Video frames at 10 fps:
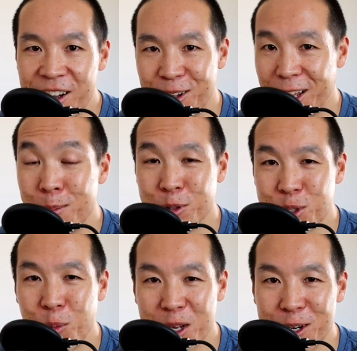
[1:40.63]
almost
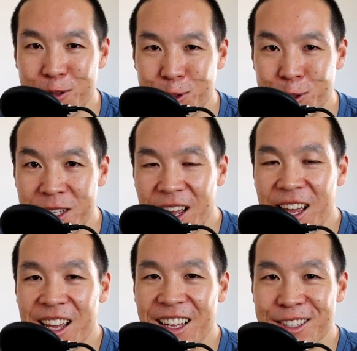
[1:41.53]
20 years old.
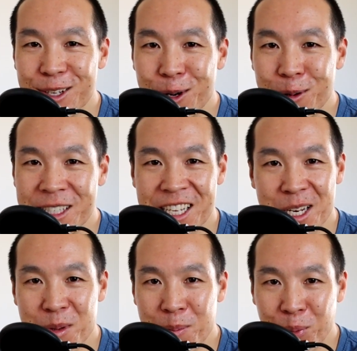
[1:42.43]
And so it's going
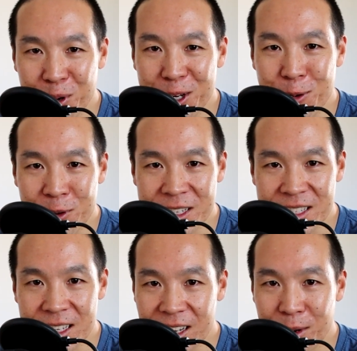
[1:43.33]
to be pretty noisy.